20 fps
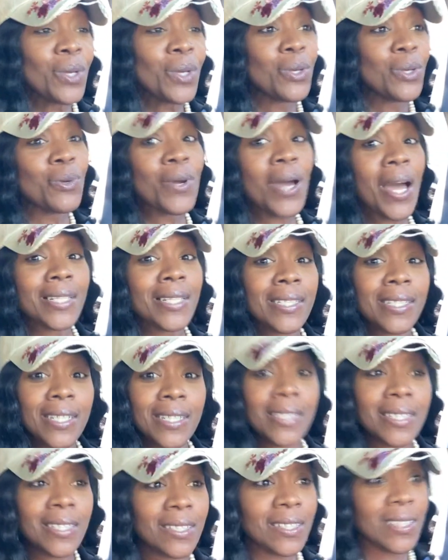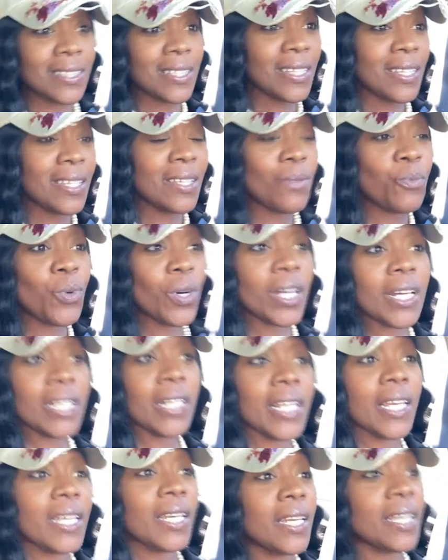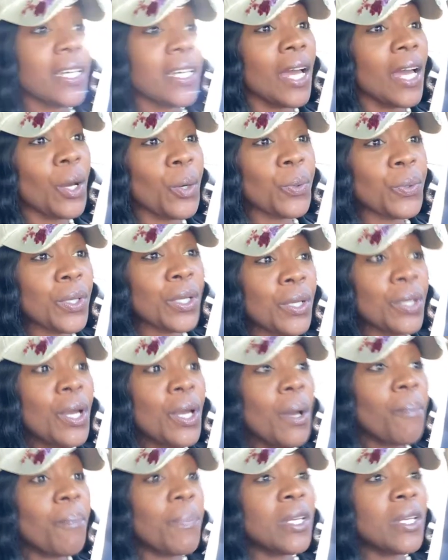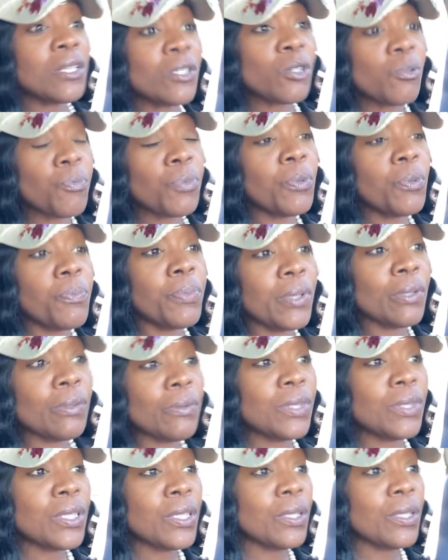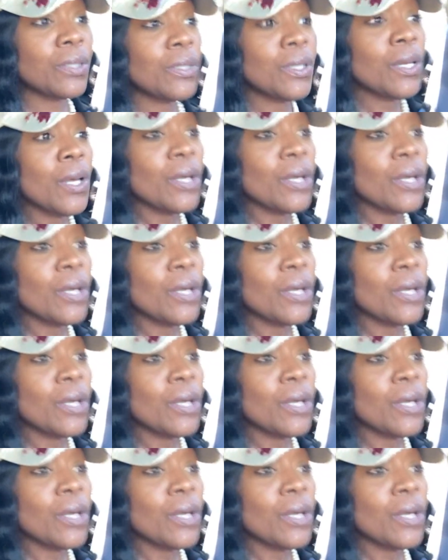You guys get to see what Clayton County Municipal Building